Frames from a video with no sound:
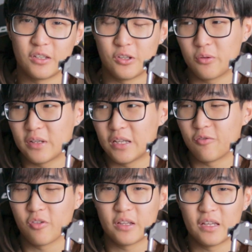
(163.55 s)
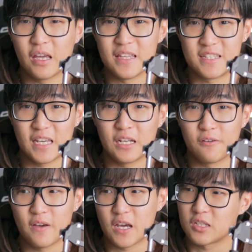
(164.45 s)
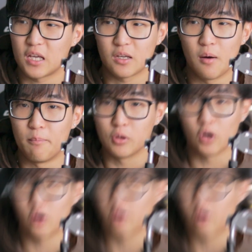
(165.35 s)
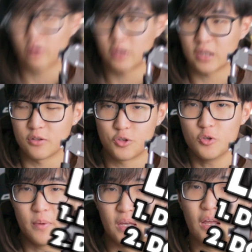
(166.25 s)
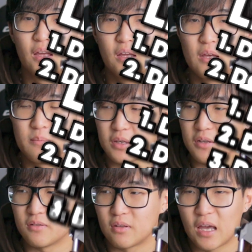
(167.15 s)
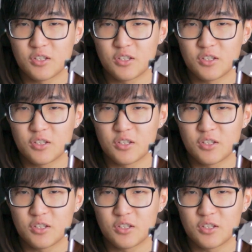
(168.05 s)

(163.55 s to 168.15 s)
You don't need really insane effects like a blur or like a zoom in, because that